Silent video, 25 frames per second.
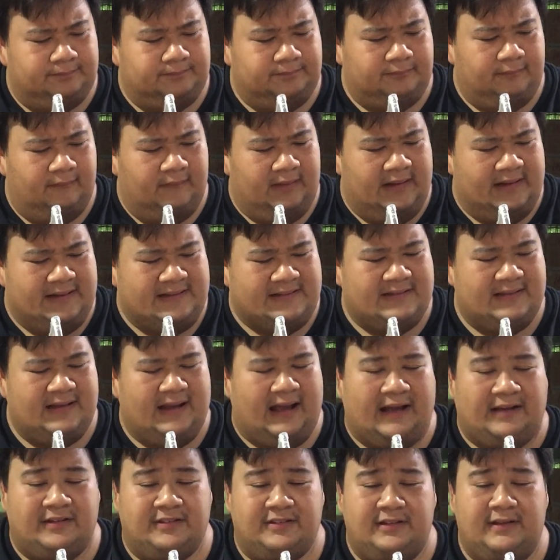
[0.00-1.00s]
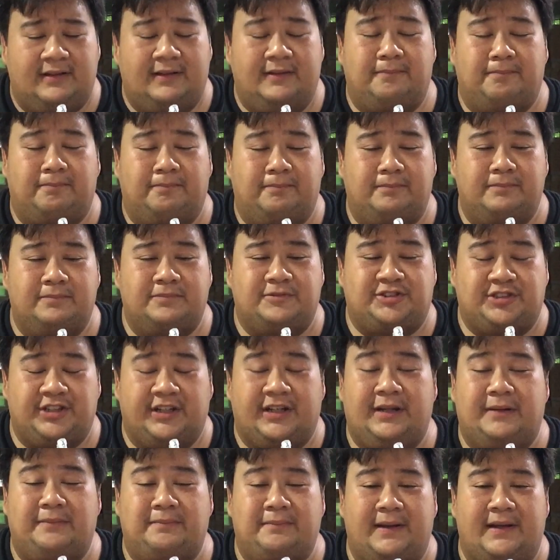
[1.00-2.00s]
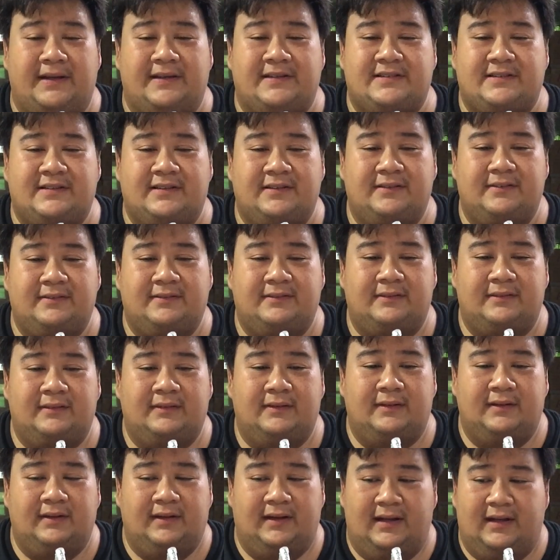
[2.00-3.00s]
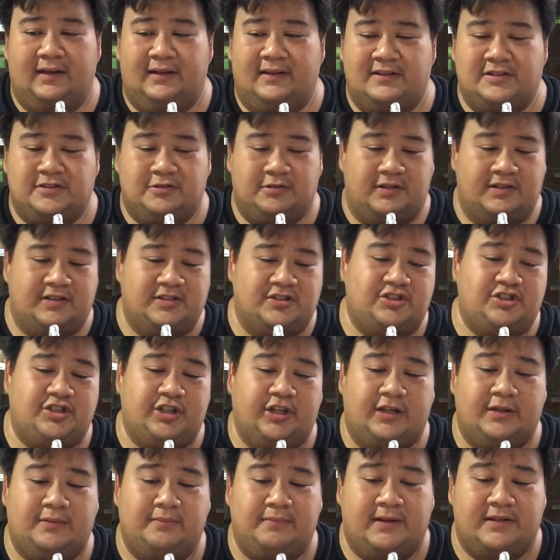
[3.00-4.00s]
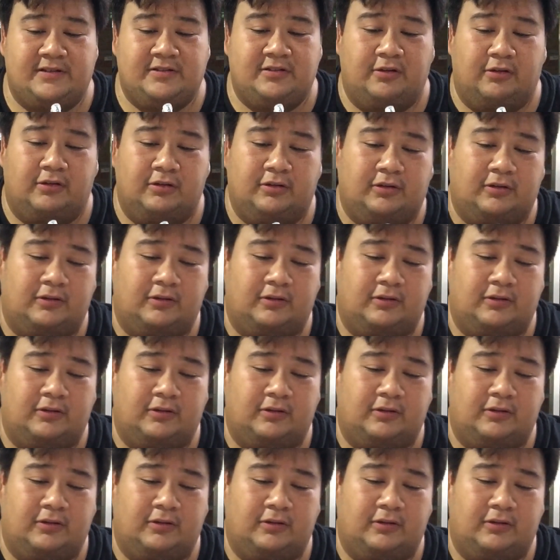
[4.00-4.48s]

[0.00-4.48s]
it's actually chicken based. Yeah, this one is chicken based goto.